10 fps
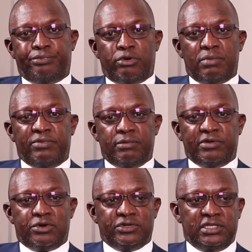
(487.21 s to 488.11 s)
probably
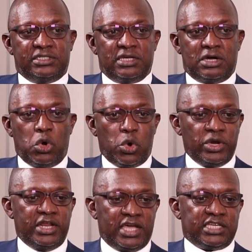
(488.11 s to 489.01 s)
because it's a wholly